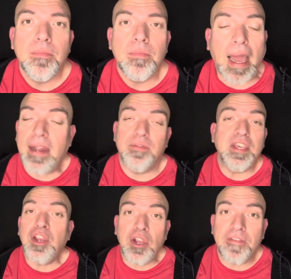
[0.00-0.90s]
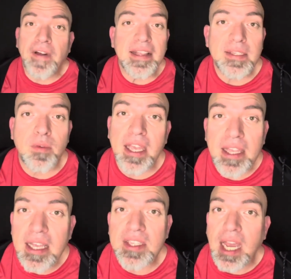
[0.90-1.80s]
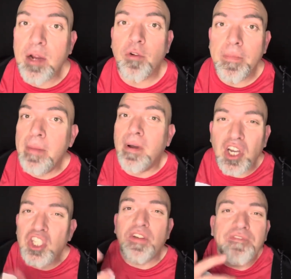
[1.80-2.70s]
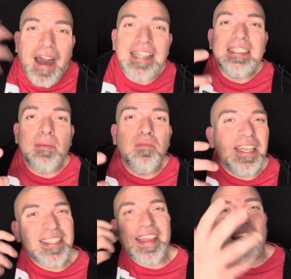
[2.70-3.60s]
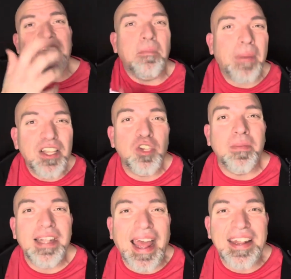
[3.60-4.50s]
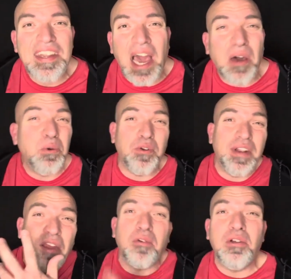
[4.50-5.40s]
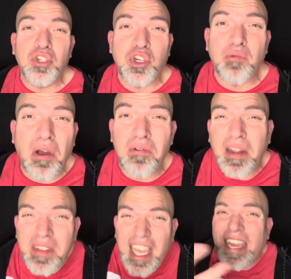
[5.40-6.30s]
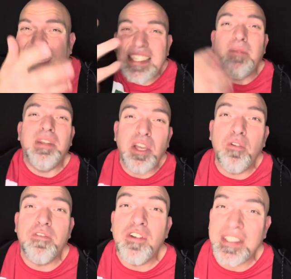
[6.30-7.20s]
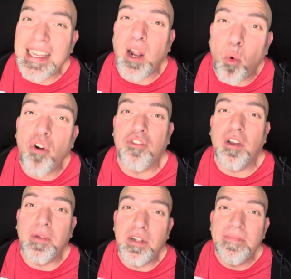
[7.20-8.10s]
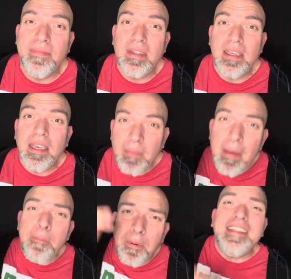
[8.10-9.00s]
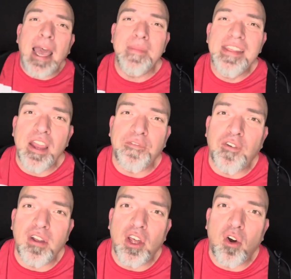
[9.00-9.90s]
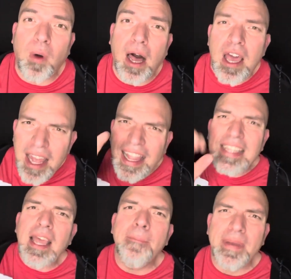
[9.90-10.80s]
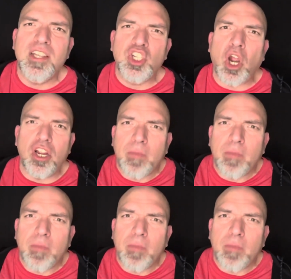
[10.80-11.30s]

I don't think you're going to find someone like Yitzhak Rabin, but could you find someone that's not like a Benjamin Netanyahu or an Ariel Sharon? I mean, you got somebody over there that's not a war criminal. Maybe put them in there for a little while. Let them be in charge.